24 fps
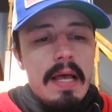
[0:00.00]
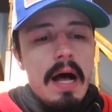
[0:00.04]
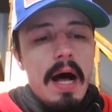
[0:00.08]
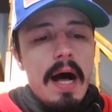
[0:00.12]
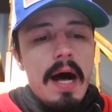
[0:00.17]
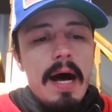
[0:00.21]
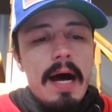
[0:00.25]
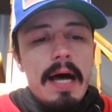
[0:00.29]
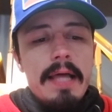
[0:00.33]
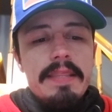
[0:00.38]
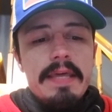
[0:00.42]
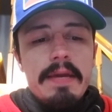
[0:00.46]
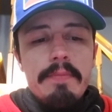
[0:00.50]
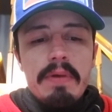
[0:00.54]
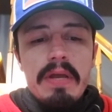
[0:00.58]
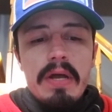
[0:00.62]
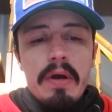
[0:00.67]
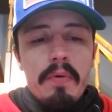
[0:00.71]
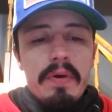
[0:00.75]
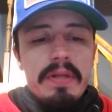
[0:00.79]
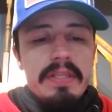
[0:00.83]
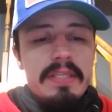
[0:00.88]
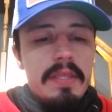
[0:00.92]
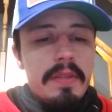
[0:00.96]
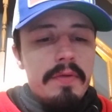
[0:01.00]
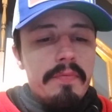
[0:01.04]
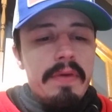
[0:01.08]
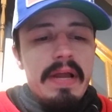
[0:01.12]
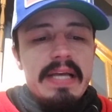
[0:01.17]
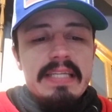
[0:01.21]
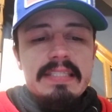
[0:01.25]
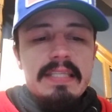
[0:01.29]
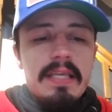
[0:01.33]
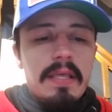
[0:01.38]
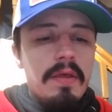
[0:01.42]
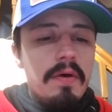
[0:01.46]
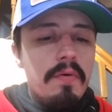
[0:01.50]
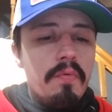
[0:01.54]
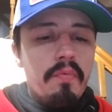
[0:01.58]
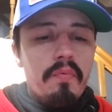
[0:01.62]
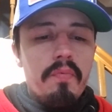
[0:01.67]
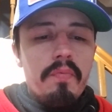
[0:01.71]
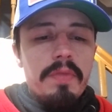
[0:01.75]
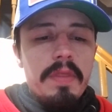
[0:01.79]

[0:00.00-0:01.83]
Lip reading: Then we go into the rest of